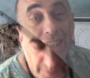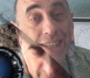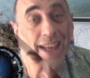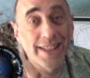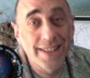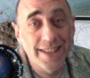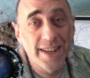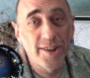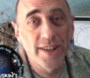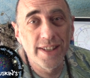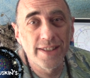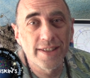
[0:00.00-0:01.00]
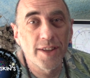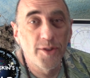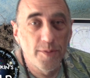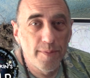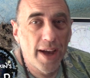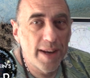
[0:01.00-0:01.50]
Cancerians,
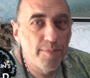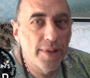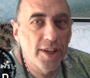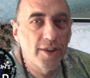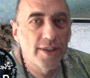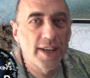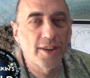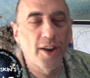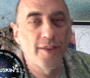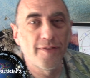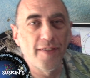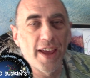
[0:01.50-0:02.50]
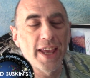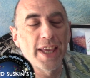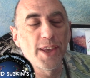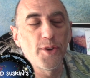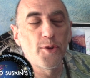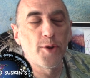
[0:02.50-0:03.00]
you might be good at conveying
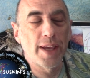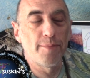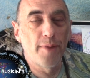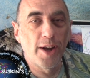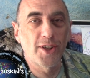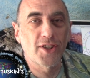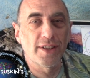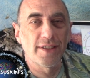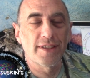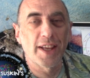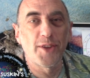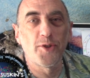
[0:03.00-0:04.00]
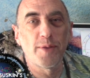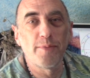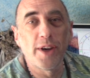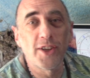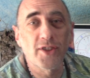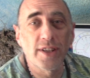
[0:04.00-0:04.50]
your emotions and your
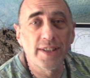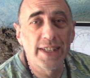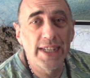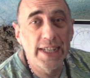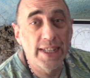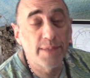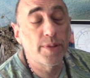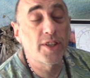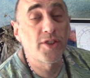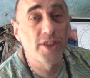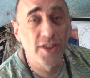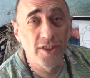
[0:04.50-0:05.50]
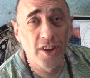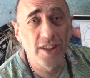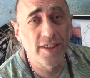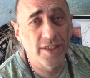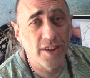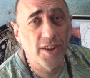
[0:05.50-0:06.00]
emotional needs, but you're
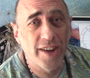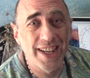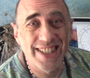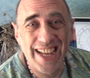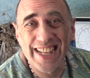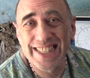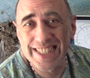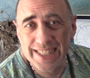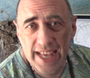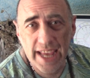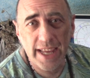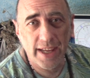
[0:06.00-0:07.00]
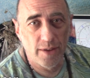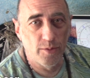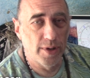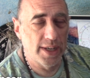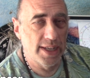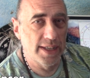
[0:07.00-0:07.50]
not so great at saying
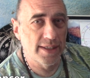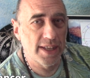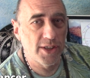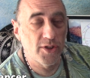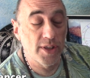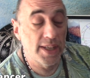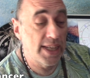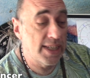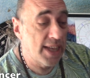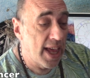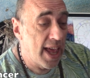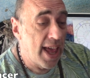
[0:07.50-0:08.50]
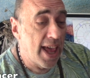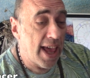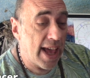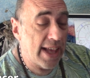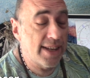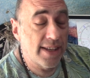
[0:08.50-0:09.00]
what it is that you need.
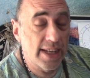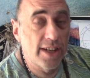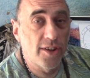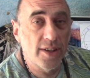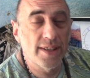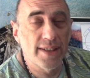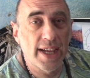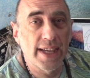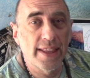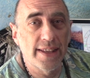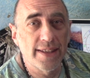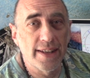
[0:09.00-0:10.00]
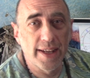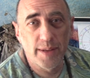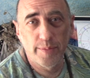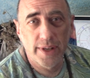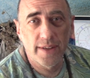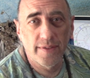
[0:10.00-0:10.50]
And it looks like there's a little
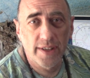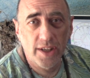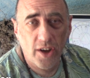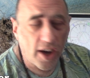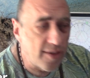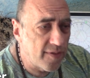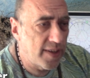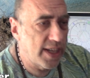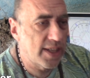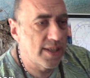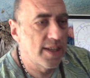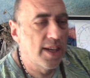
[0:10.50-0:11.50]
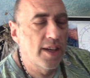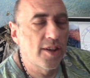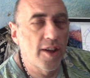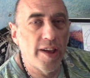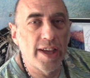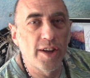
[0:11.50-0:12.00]
bit of a conflict
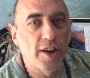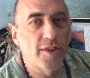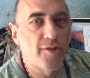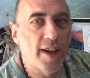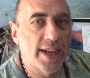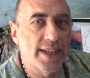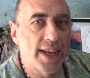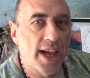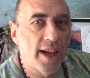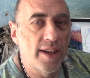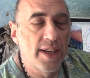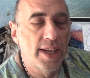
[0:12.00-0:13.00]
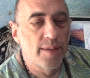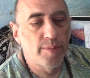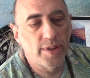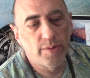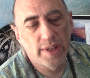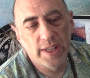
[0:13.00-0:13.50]
going on right now
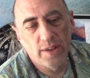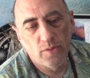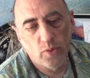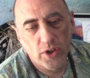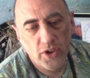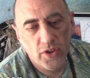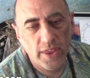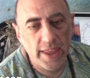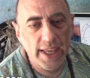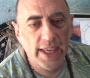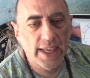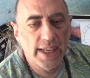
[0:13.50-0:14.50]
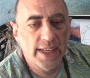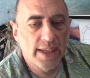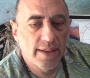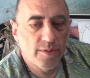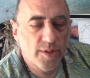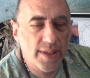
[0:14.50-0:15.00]
between what you're
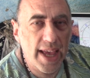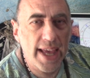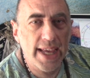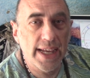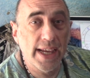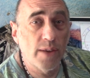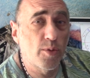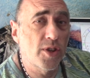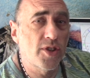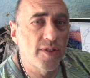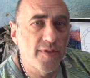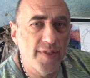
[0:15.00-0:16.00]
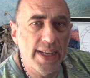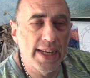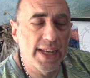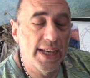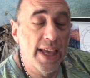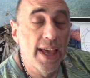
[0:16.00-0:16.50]
thinking or saying and what you're
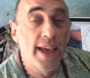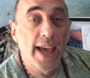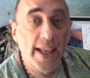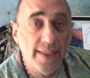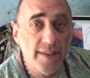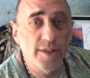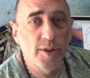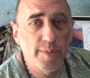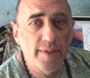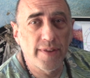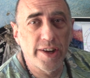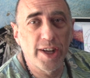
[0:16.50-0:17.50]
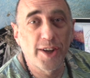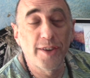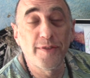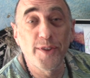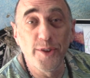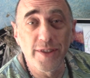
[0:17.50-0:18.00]
feeling. And this could be very
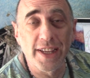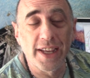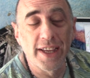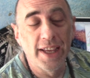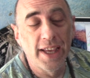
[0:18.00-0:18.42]
confusing